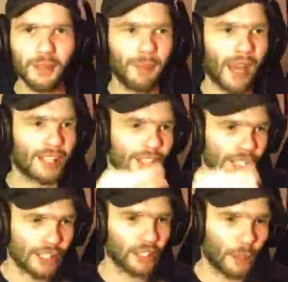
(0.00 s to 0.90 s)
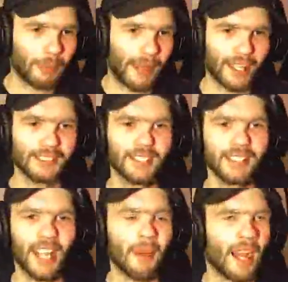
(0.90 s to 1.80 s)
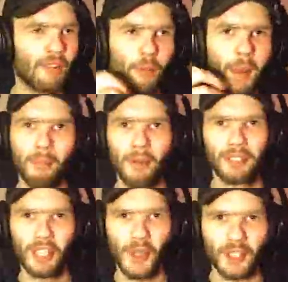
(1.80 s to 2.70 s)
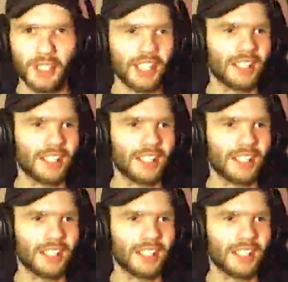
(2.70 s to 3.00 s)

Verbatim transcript: but as soon as I got back into the game, I remembered the strategy